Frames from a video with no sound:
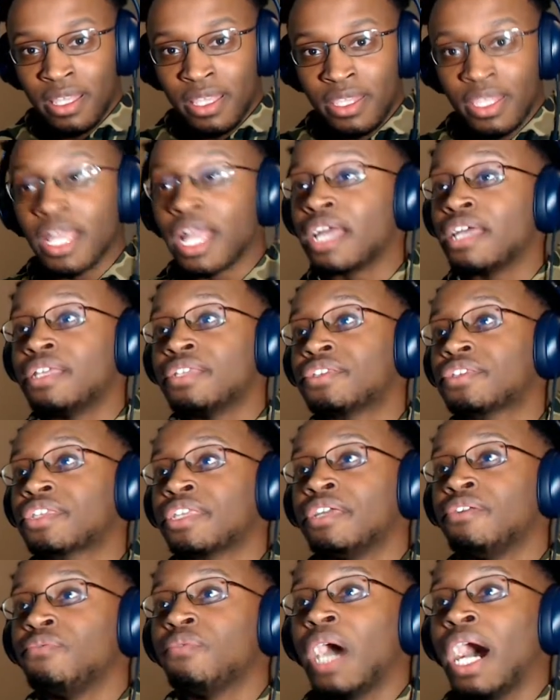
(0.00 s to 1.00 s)
I
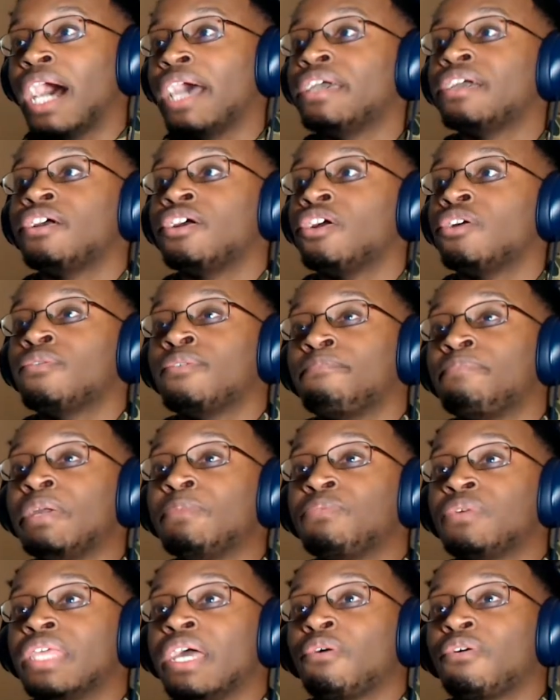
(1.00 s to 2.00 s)
ain't heard when
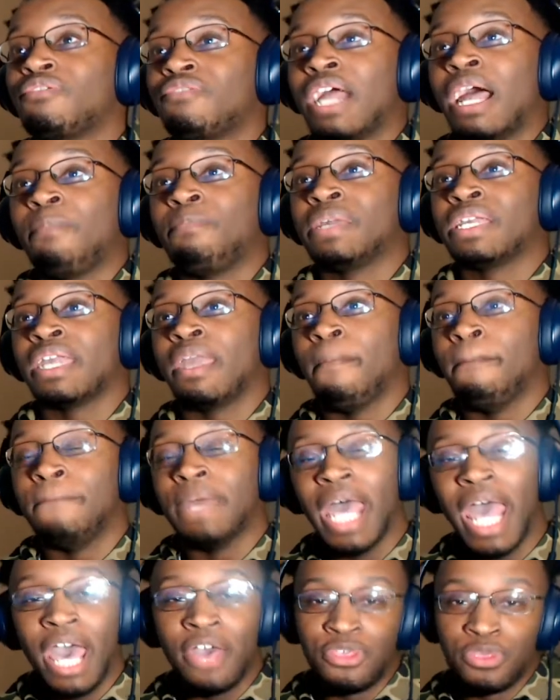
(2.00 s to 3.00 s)
people, they were rapping in
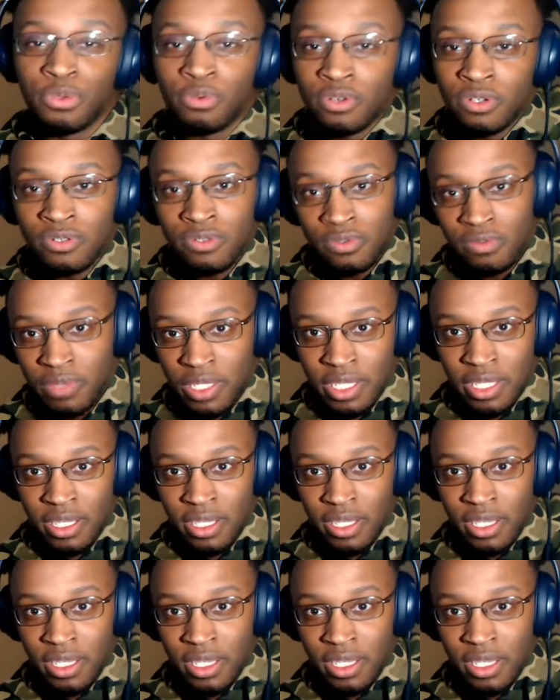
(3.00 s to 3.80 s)
bathrooms.